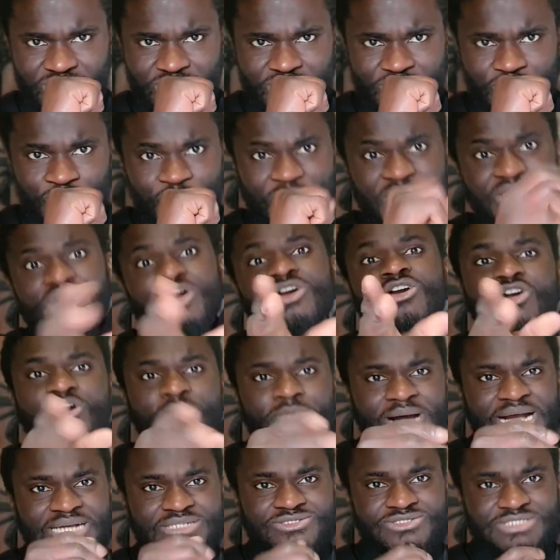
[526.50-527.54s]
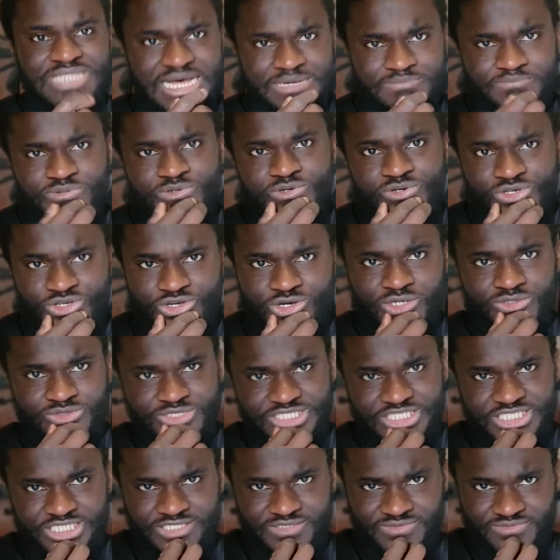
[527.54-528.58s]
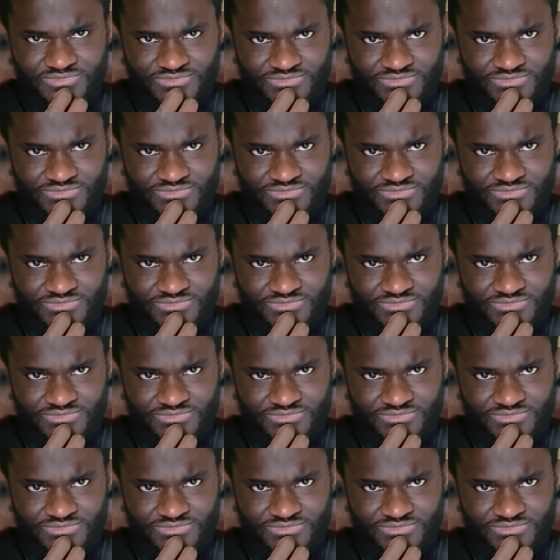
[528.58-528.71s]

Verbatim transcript: Why not go back to that book you're reading